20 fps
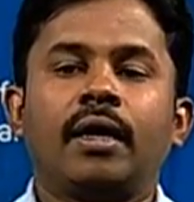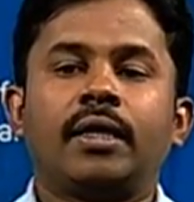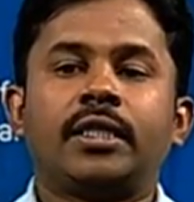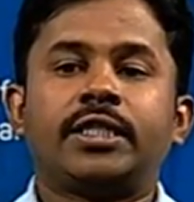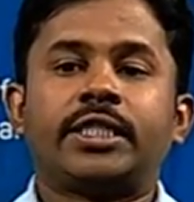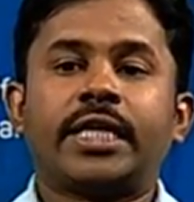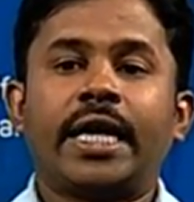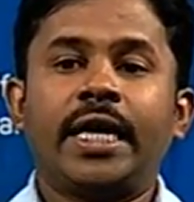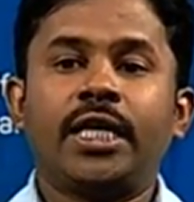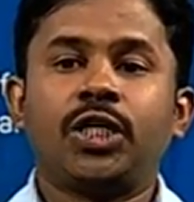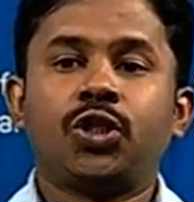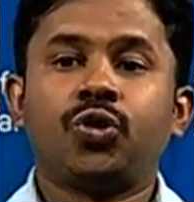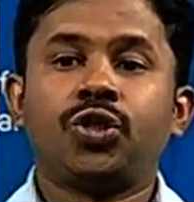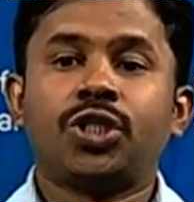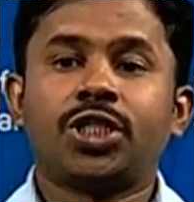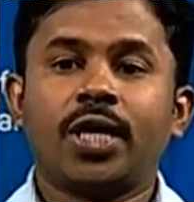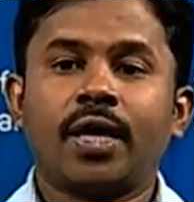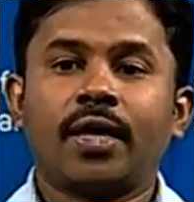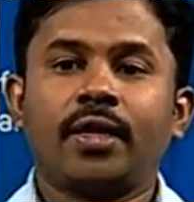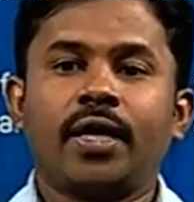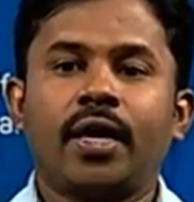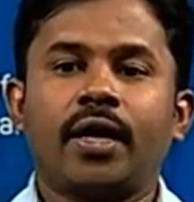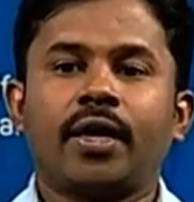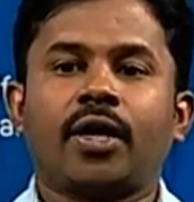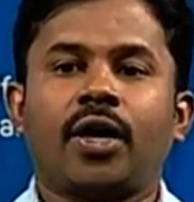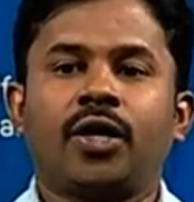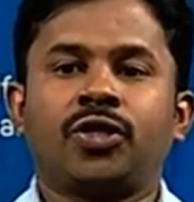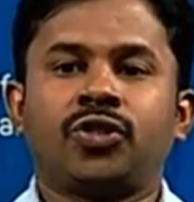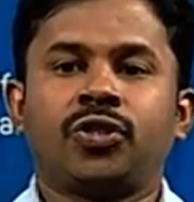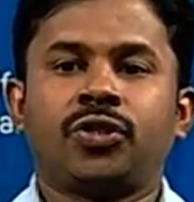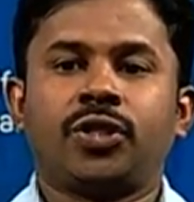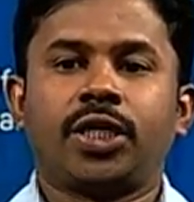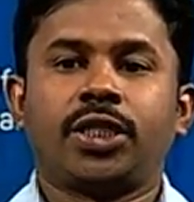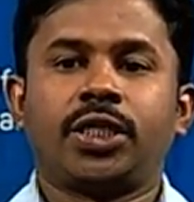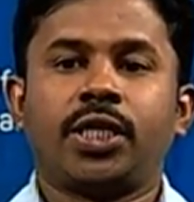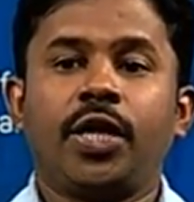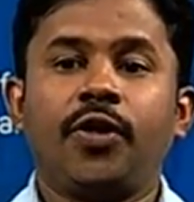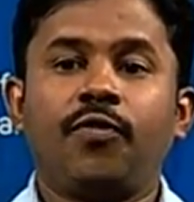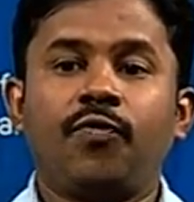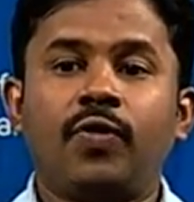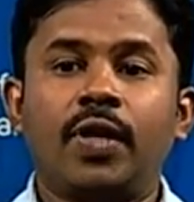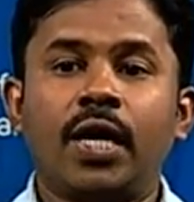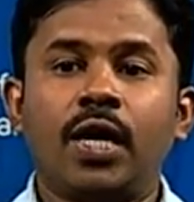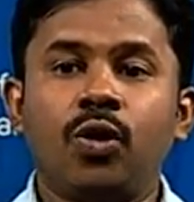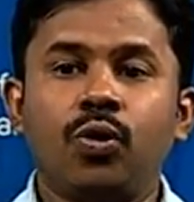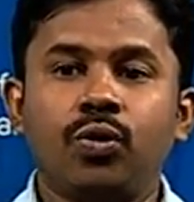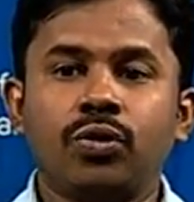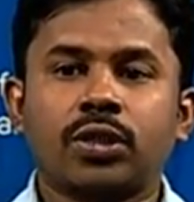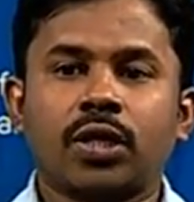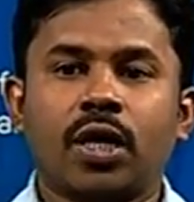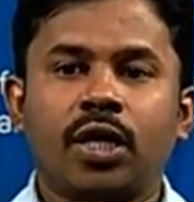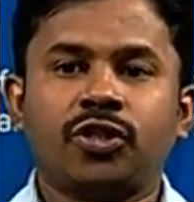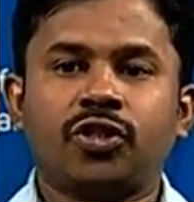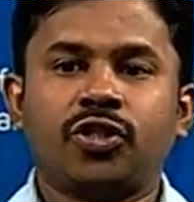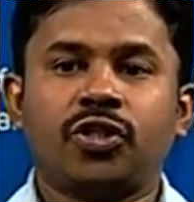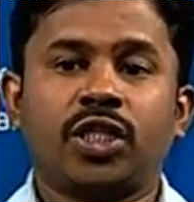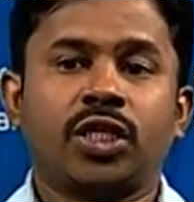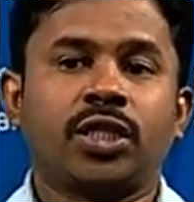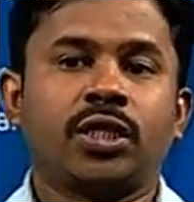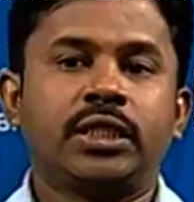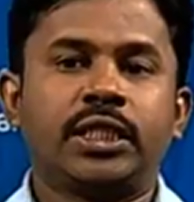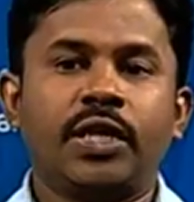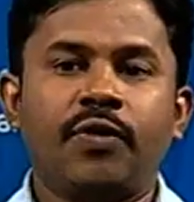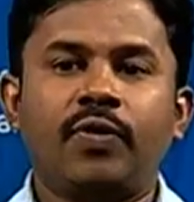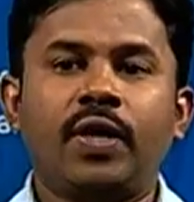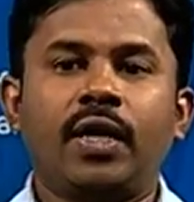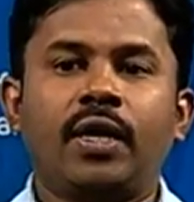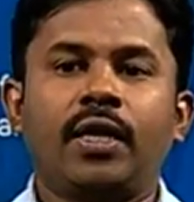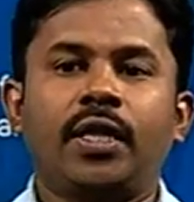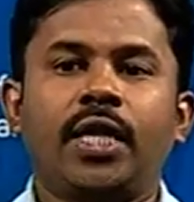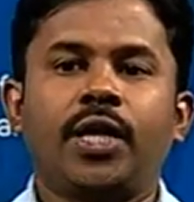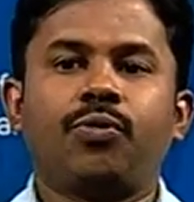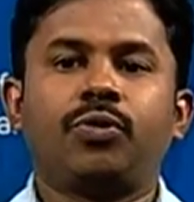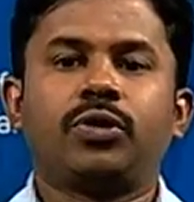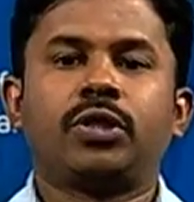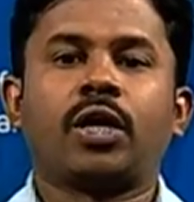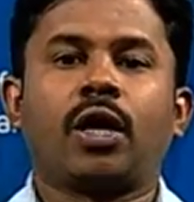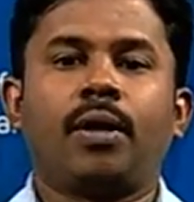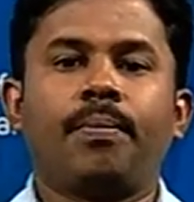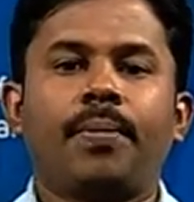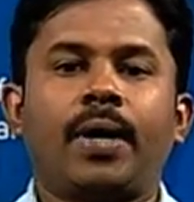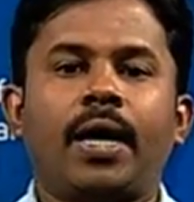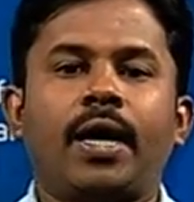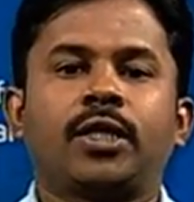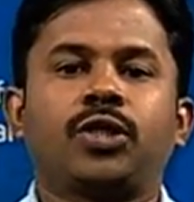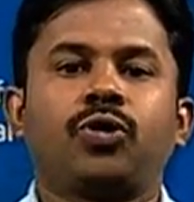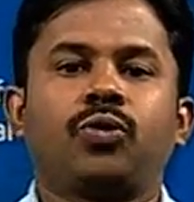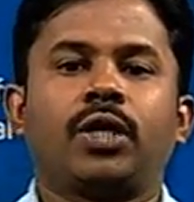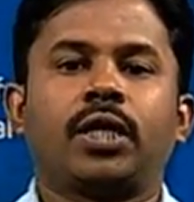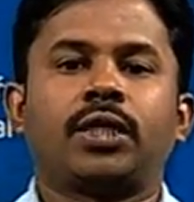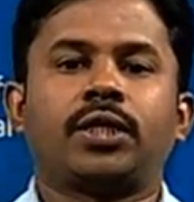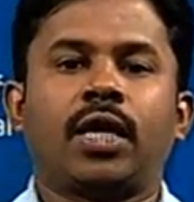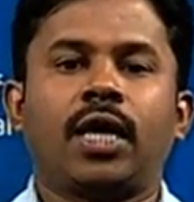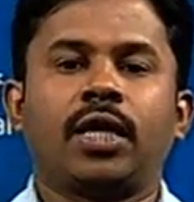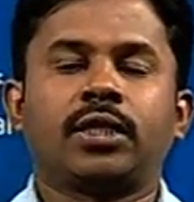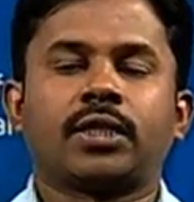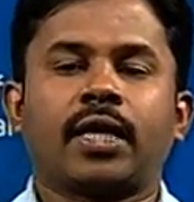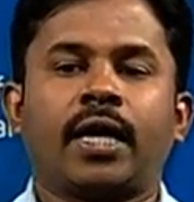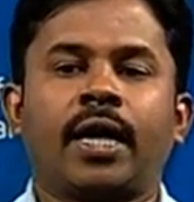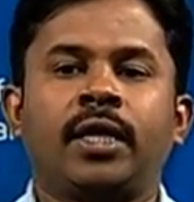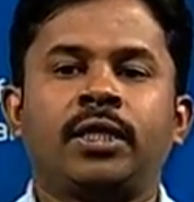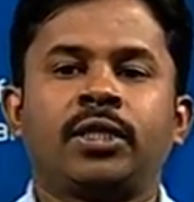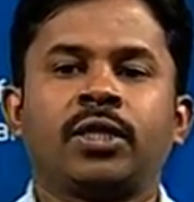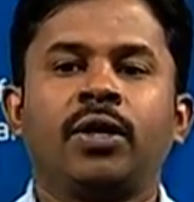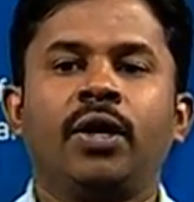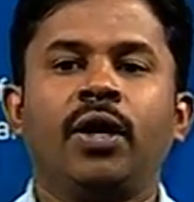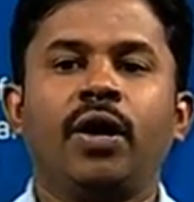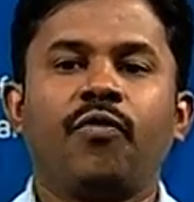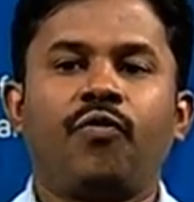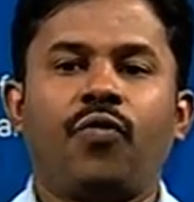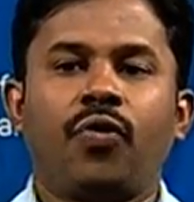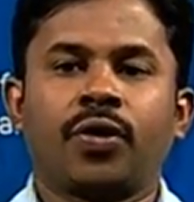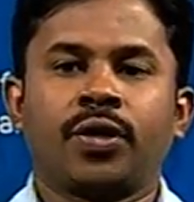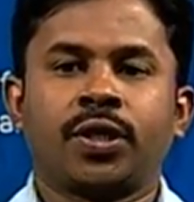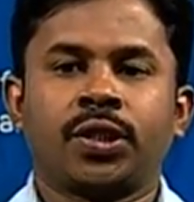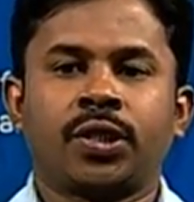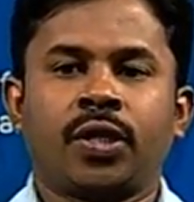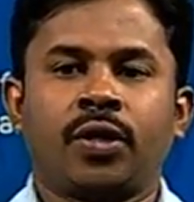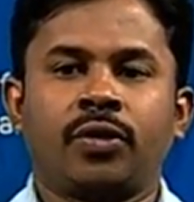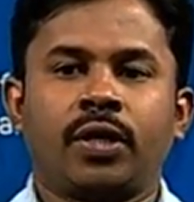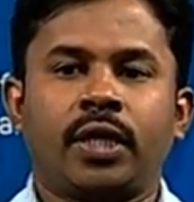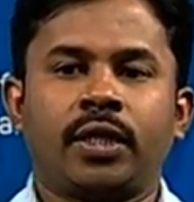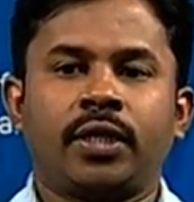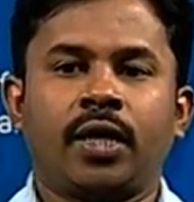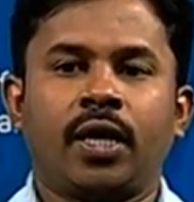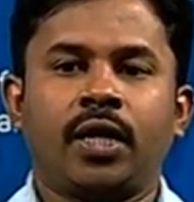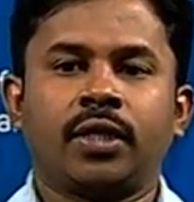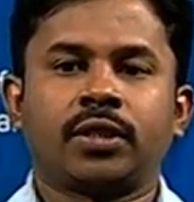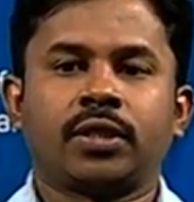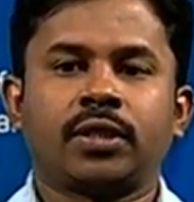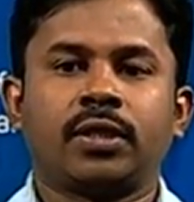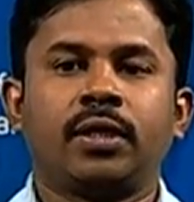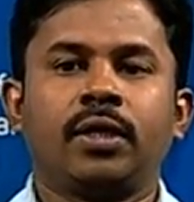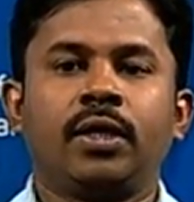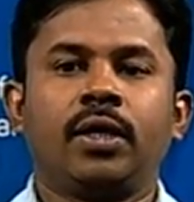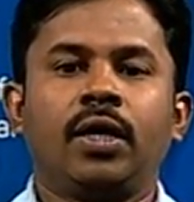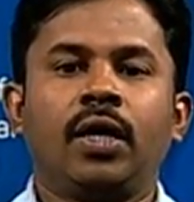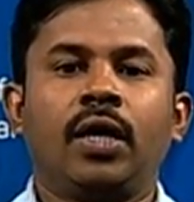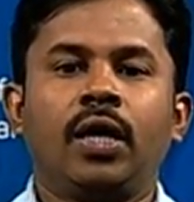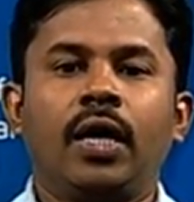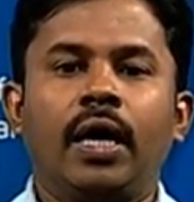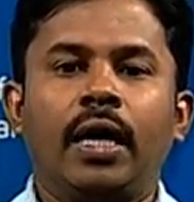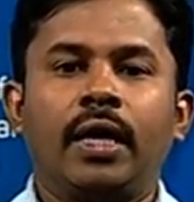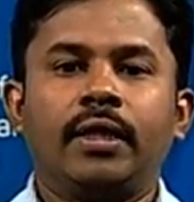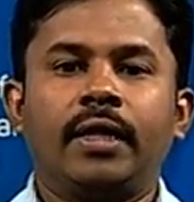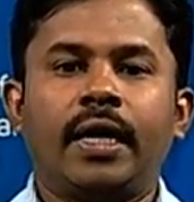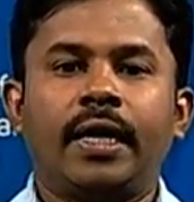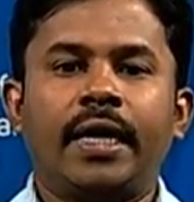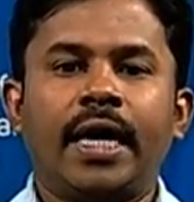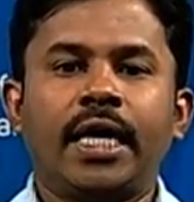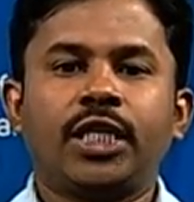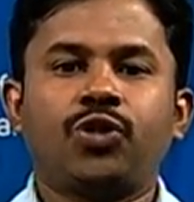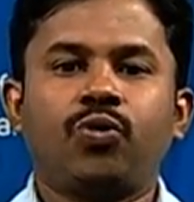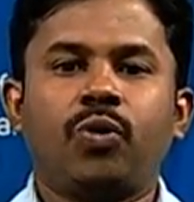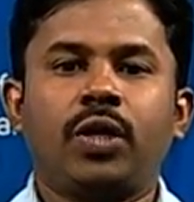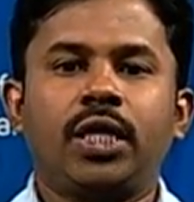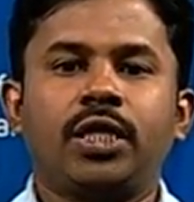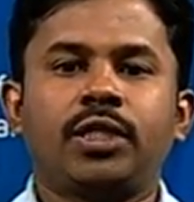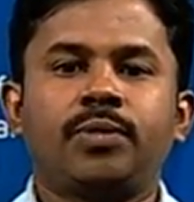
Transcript: trying to check their concentration. If they lose concentration, definitely they would come back to the task and focus on the task. The next one is